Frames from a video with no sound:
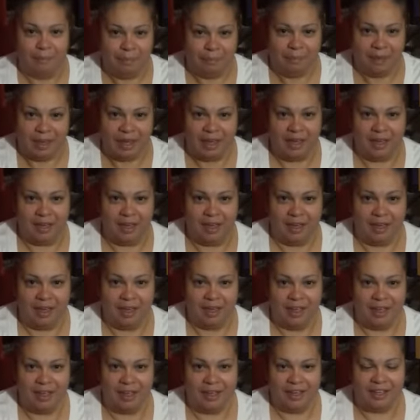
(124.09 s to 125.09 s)
me
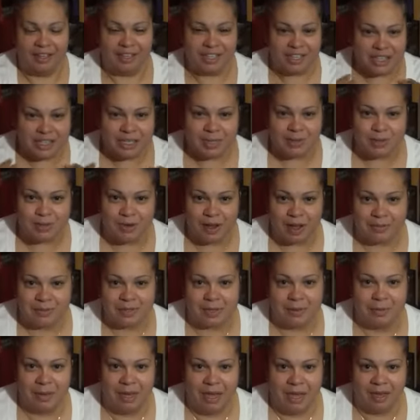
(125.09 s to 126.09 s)
she subscribed
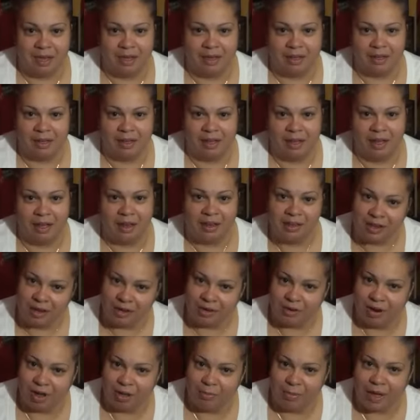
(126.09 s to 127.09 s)
to me a
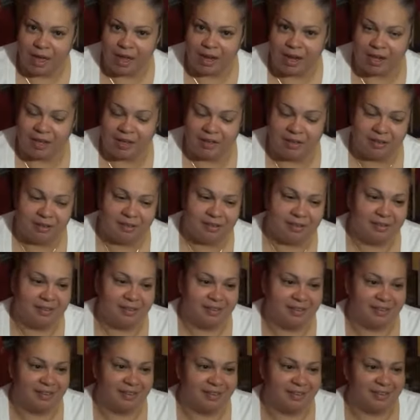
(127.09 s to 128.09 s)
little nobody
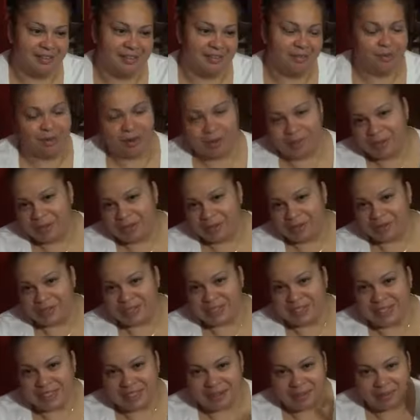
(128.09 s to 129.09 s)
well I'm a little
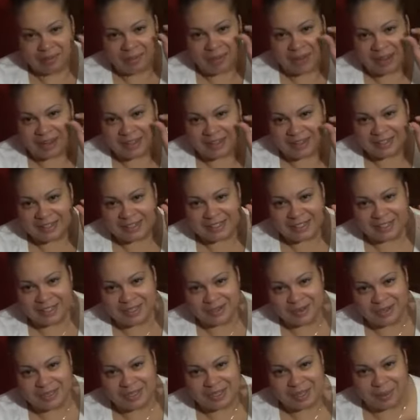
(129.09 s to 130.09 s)
somebody just a
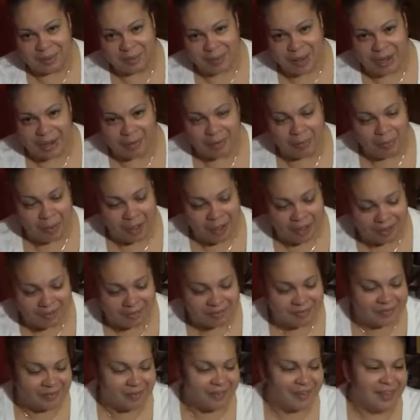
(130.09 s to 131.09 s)
little somebody but
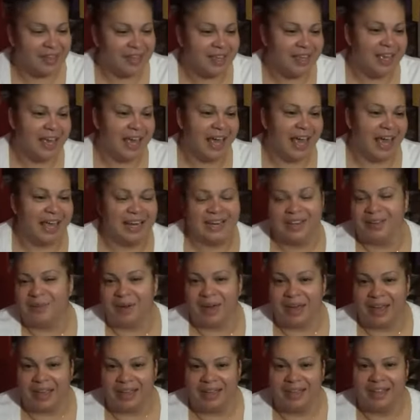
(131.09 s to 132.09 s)

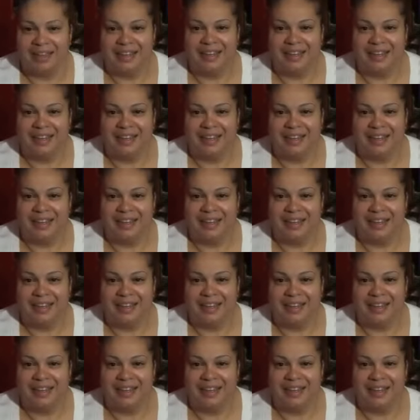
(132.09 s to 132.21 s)
anyway